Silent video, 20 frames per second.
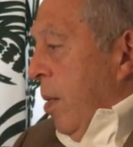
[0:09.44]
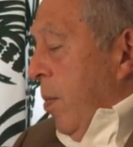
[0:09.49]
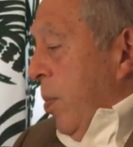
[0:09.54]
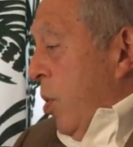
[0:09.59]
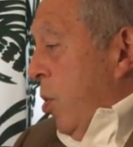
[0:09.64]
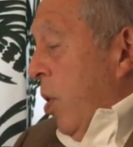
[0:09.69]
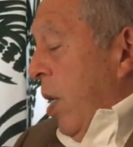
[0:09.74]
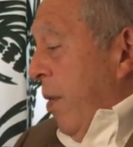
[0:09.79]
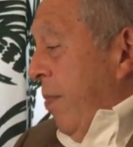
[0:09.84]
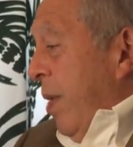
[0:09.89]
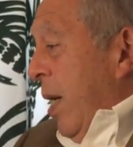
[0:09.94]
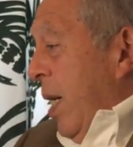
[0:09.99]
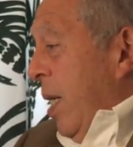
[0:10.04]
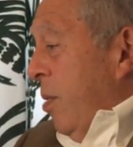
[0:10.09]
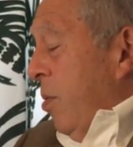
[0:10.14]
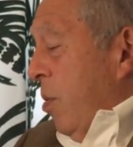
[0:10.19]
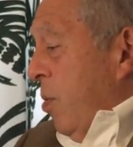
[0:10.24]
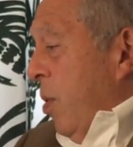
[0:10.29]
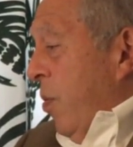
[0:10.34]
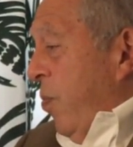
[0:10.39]
So I
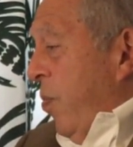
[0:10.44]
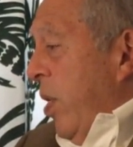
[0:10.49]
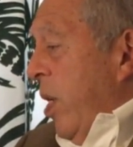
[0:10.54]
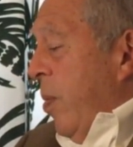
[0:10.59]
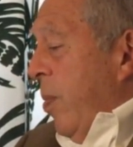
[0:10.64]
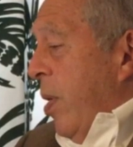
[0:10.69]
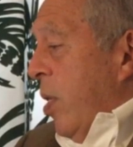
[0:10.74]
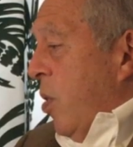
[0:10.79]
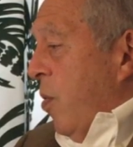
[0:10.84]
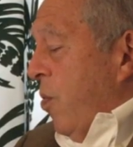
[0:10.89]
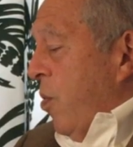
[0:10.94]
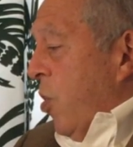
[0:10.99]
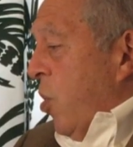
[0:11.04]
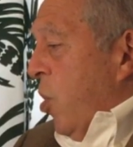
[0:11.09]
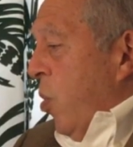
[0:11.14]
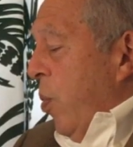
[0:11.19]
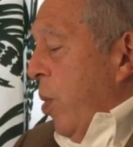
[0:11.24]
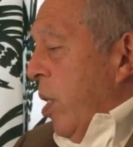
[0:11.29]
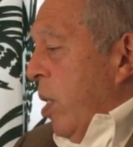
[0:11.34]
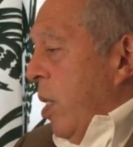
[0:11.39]
had a fair amount of
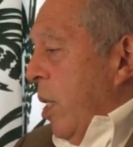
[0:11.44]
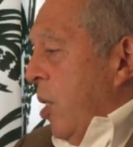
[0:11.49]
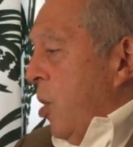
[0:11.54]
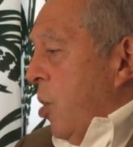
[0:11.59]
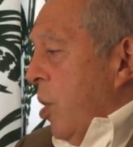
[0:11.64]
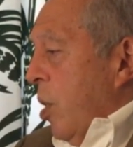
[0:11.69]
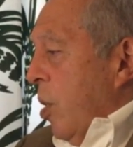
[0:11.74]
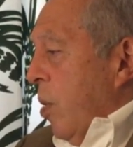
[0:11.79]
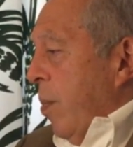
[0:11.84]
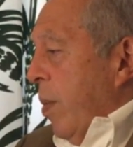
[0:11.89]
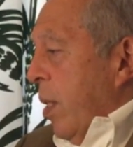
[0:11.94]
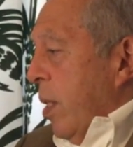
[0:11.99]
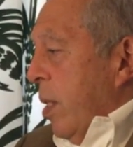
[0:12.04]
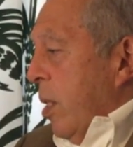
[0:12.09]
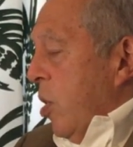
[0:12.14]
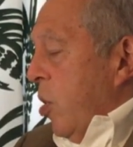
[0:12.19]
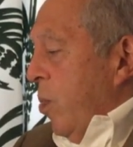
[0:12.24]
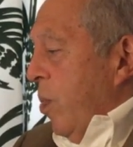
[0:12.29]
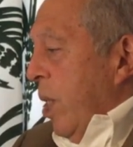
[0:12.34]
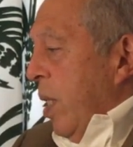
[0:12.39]
documentation about
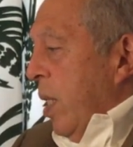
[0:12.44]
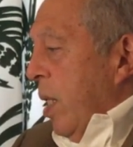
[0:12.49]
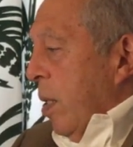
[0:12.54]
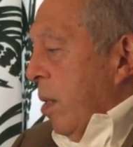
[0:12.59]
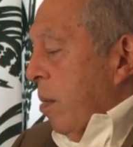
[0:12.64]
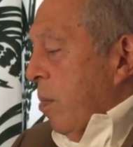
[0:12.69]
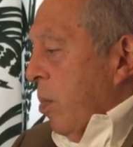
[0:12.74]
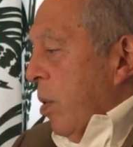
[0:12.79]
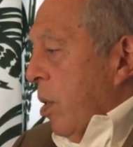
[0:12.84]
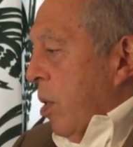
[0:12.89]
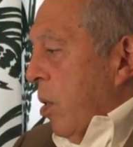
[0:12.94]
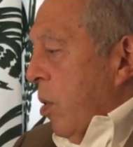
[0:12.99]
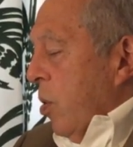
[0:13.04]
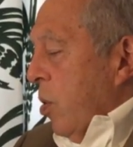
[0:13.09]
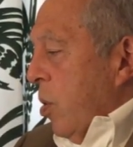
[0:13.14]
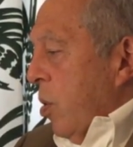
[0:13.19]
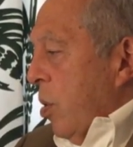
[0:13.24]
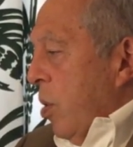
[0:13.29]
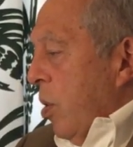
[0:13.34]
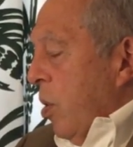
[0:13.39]
this meeting
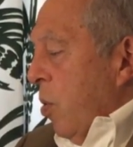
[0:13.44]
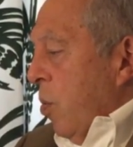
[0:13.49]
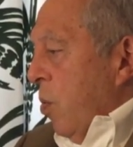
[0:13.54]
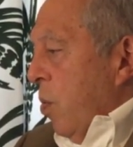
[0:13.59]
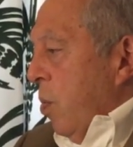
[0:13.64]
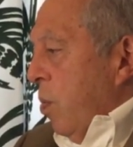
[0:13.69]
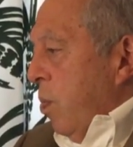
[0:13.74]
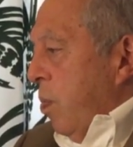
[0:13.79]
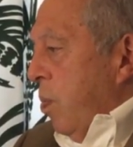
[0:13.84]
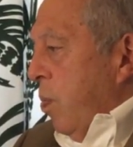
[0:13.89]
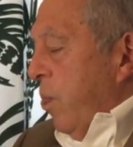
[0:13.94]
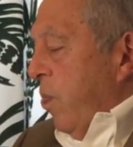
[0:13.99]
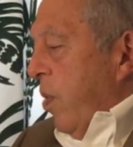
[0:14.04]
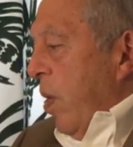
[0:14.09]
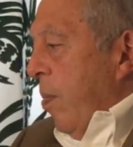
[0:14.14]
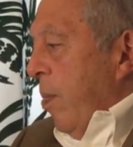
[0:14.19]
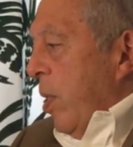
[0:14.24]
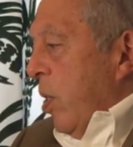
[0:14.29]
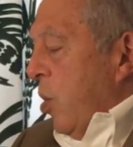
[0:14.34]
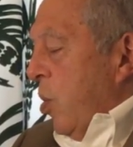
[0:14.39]
because, you know,
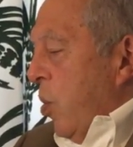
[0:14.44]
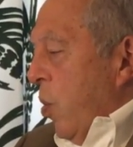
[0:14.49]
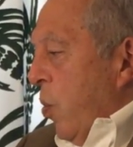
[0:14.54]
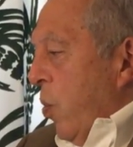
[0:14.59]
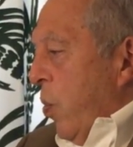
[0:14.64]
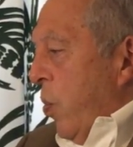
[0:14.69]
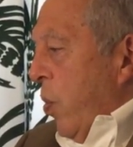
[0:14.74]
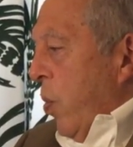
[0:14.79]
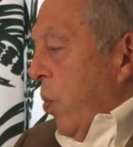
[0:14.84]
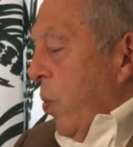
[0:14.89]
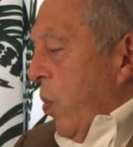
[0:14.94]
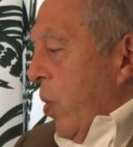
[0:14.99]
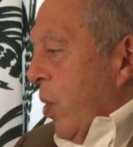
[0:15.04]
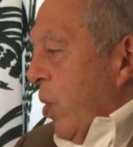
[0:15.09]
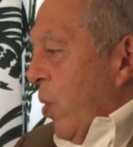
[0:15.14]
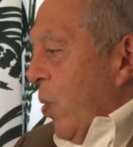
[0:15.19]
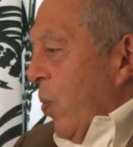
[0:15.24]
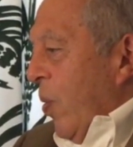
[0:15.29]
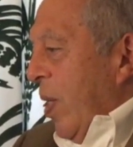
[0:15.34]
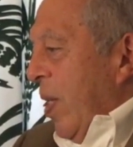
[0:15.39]
families don't throw
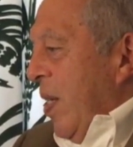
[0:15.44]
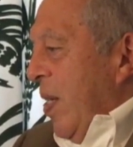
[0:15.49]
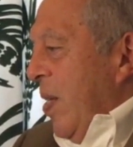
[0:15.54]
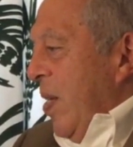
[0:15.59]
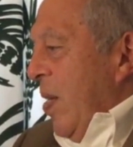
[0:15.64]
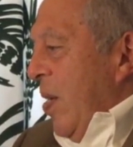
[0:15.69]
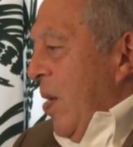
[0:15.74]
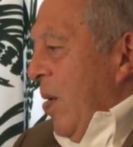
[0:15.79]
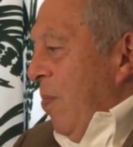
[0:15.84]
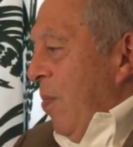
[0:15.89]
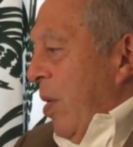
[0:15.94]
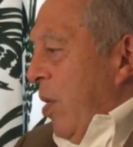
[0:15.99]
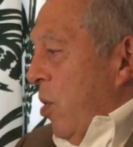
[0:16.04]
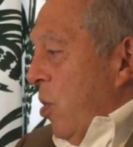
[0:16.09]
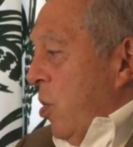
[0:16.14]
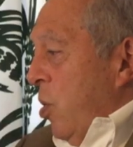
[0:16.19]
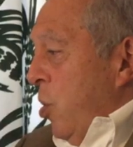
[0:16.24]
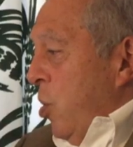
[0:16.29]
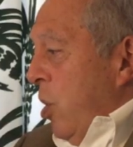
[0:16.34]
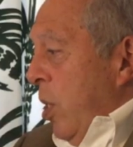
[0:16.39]
things away. But
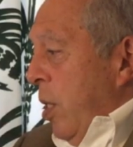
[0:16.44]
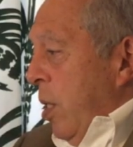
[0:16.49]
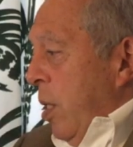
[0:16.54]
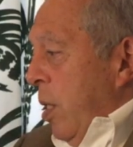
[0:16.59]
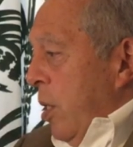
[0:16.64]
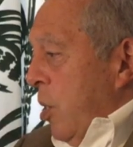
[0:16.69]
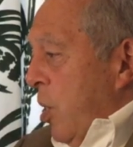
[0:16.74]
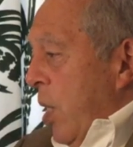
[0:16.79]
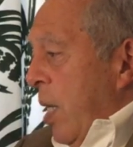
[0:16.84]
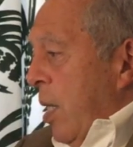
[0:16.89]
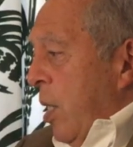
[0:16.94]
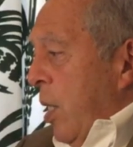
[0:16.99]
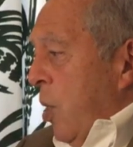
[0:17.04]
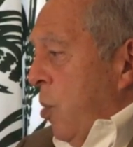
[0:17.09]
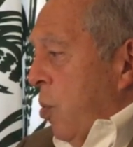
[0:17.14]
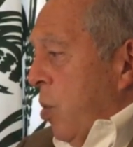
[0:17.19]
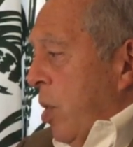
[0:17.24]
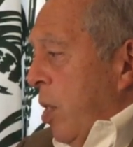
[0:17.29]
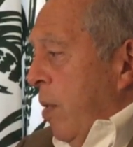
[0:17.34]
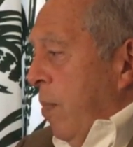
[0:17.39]
Dr. Jack
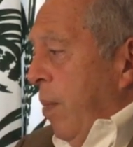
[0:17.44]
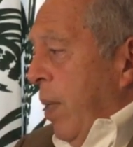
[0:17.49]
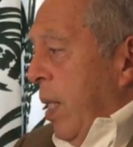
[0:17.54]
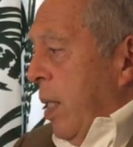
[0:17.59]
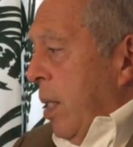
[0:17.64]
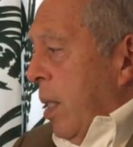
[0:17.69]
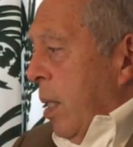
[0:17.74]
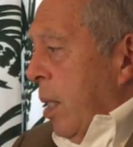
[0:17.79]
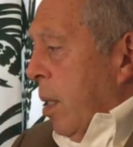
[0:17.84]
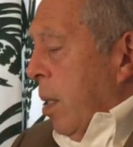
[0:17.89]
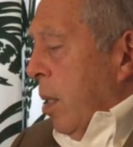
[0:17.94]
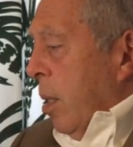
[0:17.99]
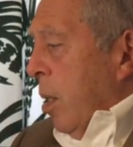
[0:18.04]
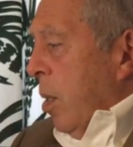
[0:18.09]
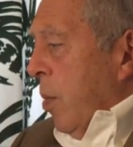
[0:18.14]
Rees was an amazing,